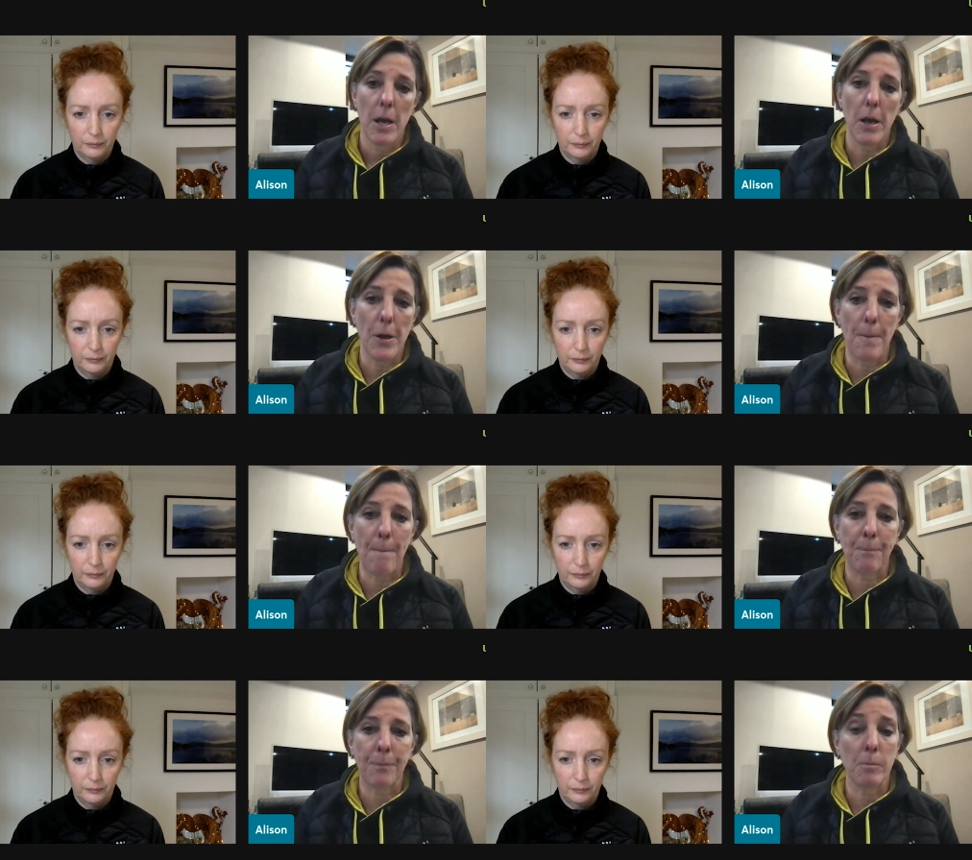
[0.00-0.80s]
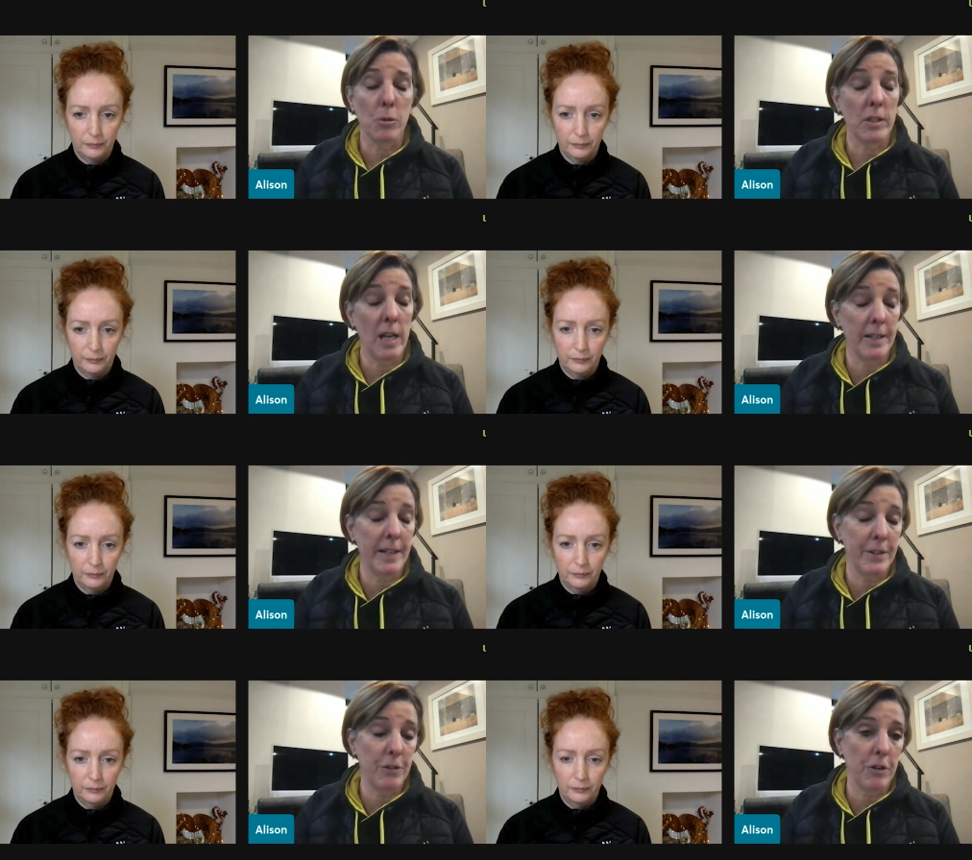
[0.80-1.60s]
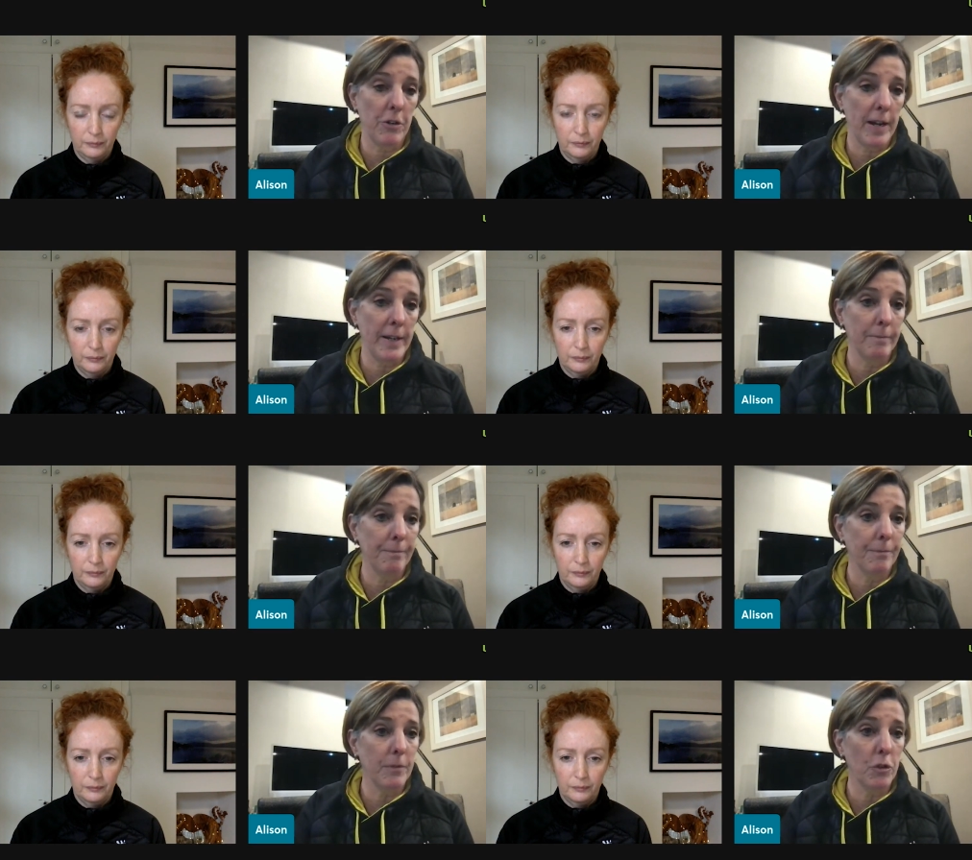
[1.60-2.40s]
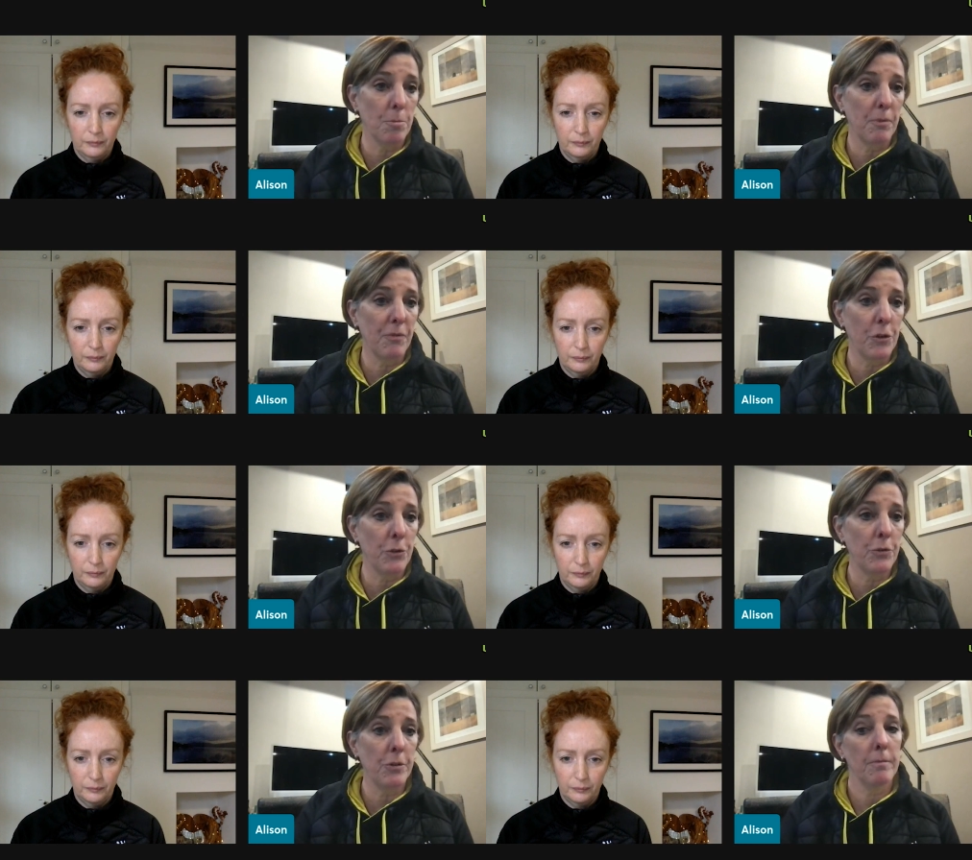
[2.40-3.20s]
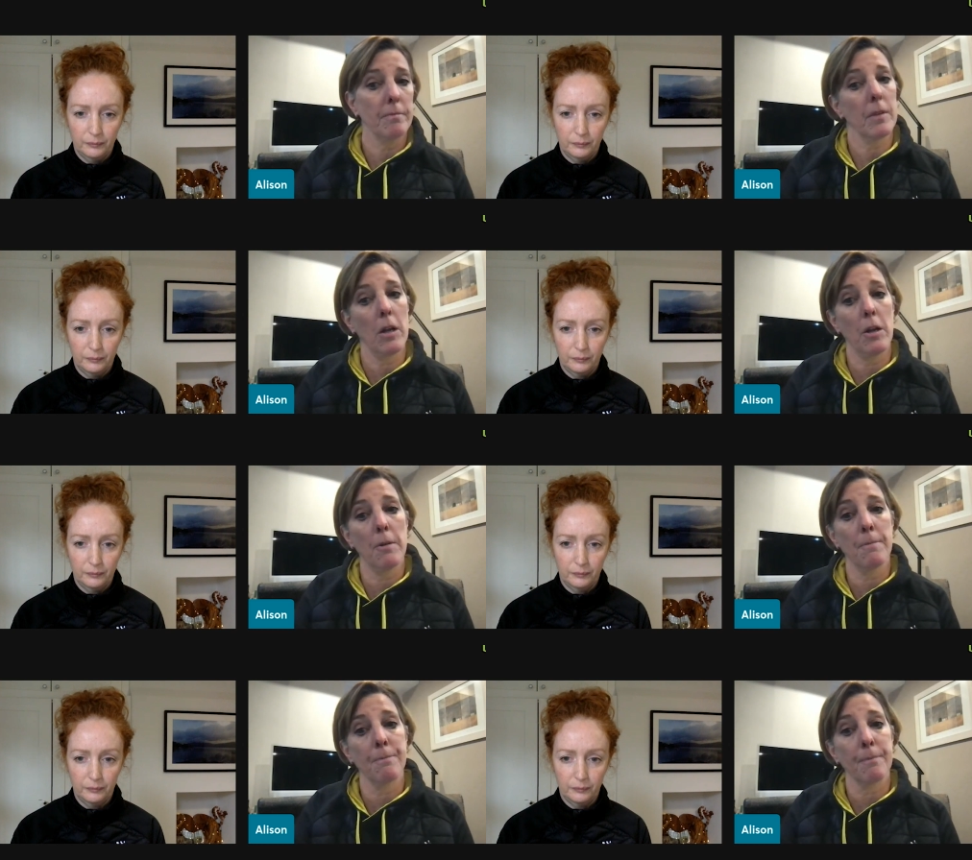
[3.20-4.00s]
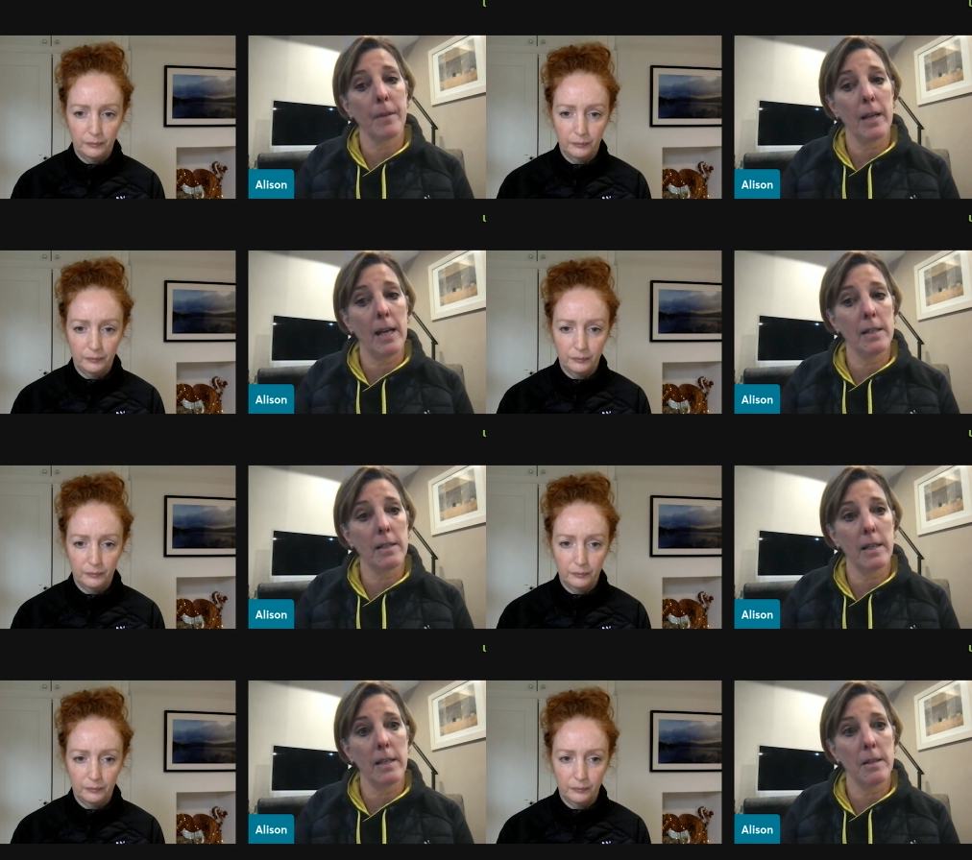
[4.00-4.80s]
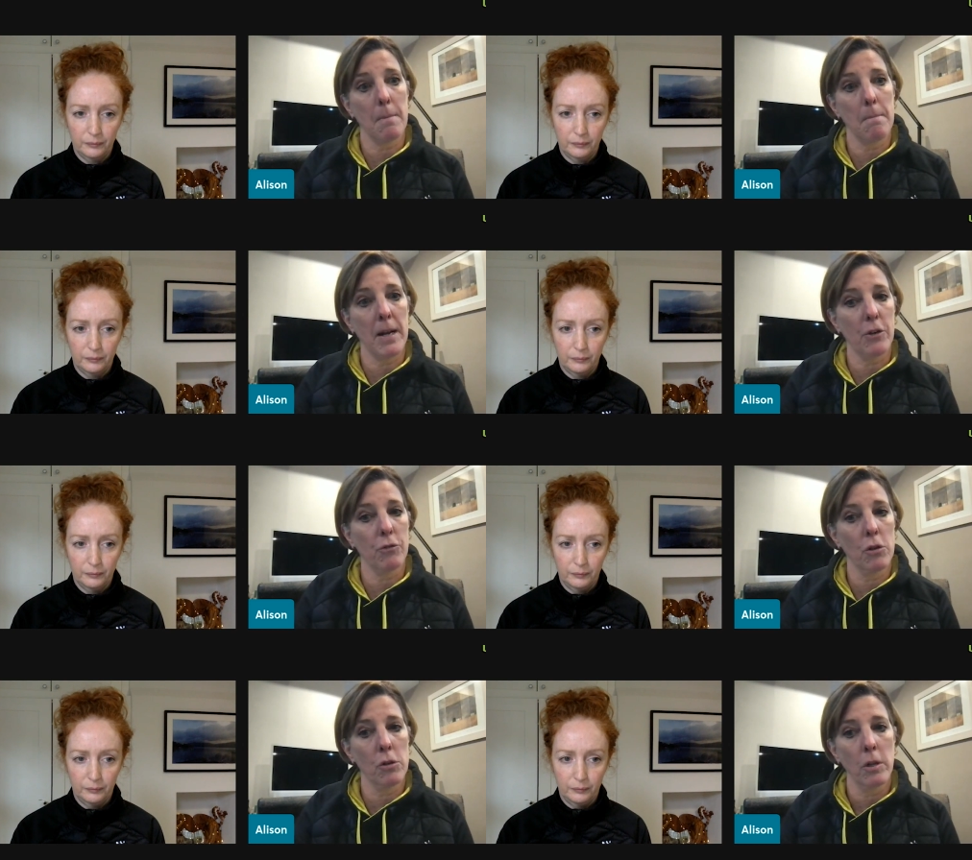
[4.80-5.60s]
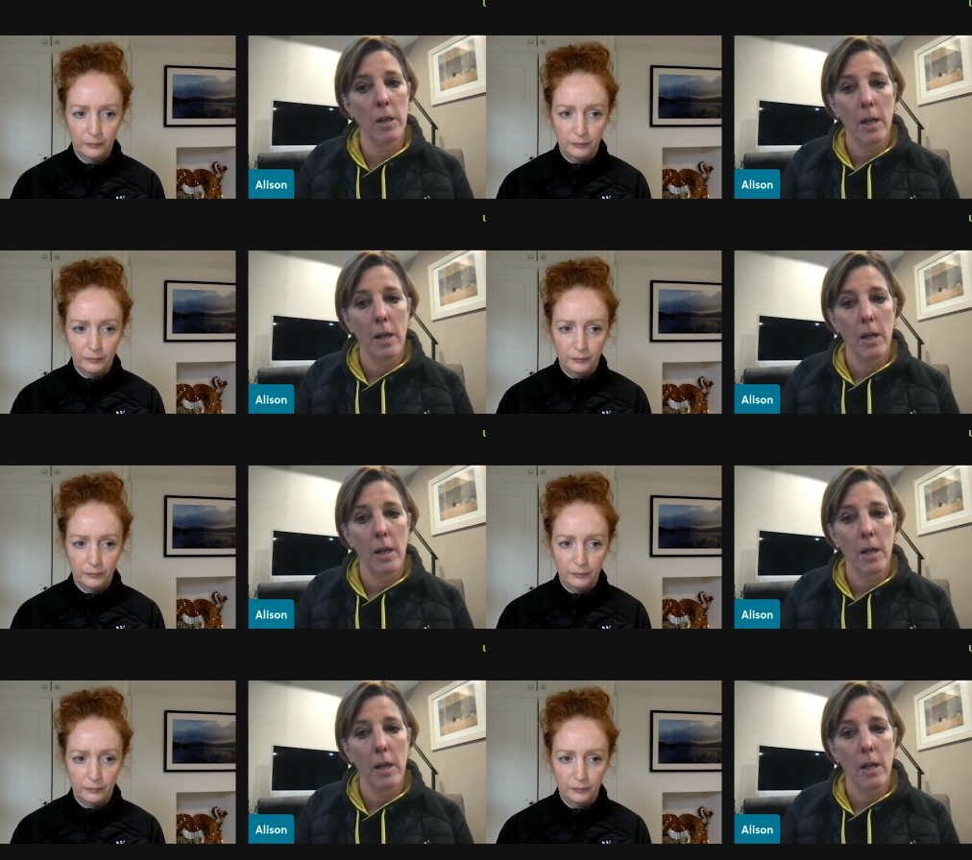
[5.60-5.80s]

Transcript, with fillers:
Speaker 1: Um, but sardines are a great superfood, um, as is mackerel.